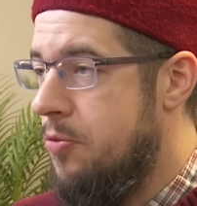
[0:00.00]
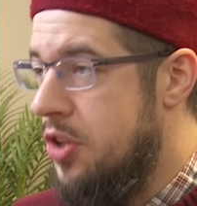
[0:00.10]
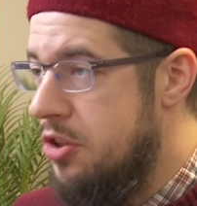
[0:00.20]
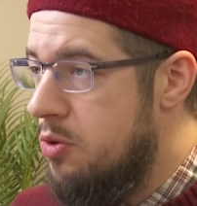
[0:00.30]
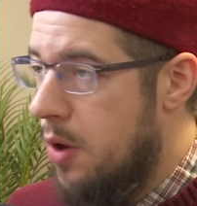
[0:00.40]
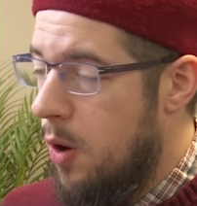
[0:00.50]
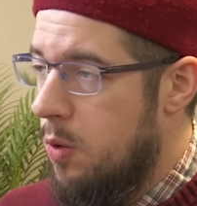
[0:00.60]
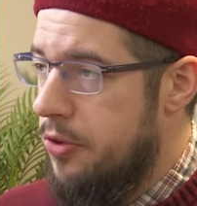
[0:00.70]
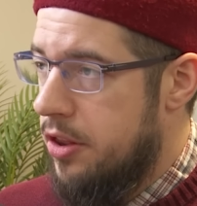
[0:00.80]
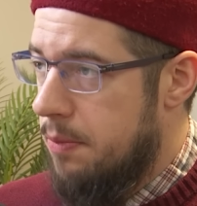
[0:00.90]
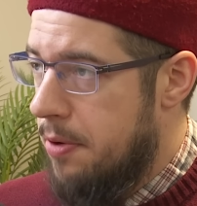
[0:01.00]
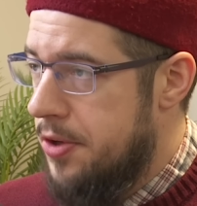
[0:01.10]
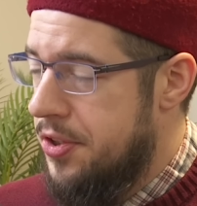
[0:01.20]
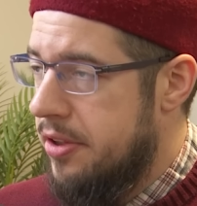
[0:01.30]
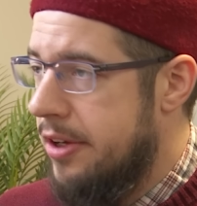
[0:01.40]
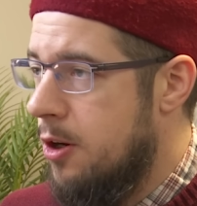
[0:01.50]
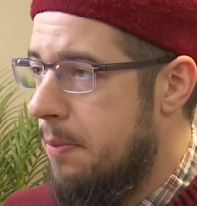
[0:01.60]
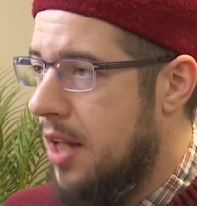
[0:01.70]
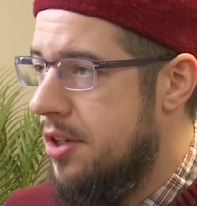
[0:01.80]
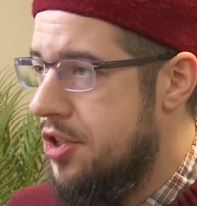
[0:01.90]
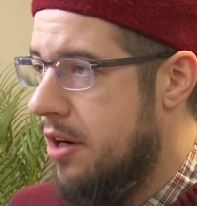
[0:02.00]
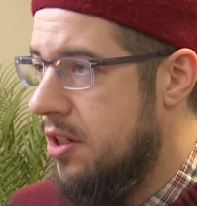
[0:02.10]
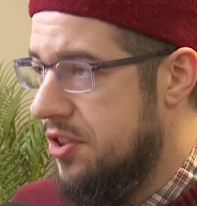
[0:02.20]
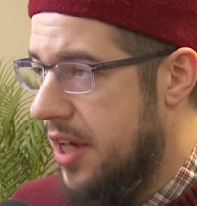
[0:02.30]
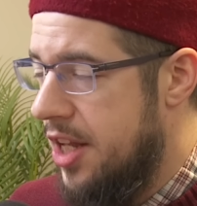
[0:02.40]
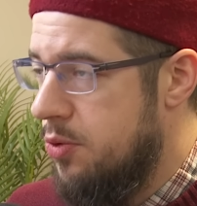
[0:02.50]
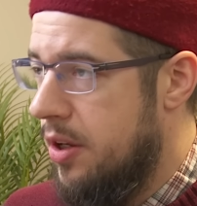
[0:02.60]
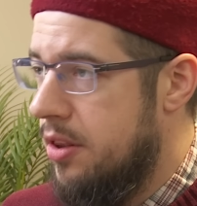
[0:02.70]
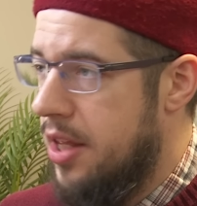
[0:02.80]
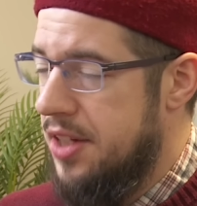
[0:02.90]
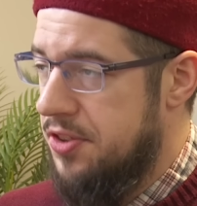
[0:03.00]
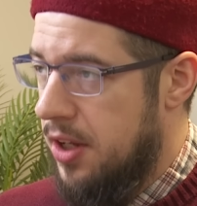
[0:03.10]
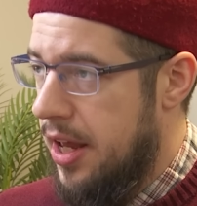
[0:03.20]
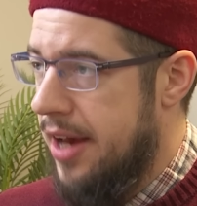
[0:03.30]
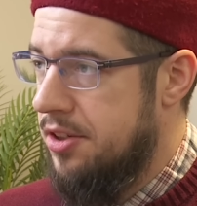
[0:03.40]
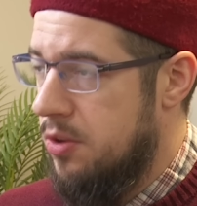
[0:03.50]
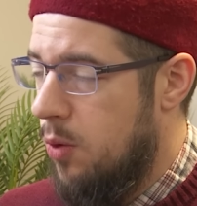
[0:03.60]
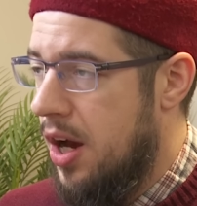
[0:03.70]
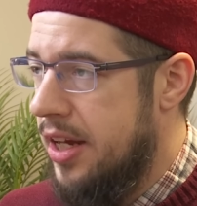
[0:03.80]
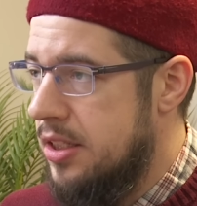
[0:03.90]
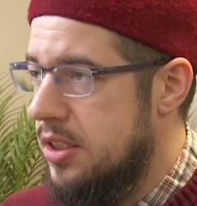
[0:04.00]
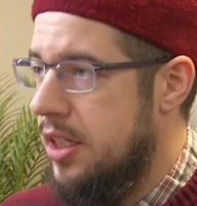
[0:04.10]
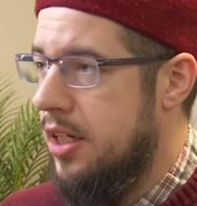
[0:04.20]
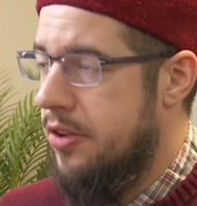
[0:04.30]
did you know that the person that you're about to share a stage with has done X and Y and Z,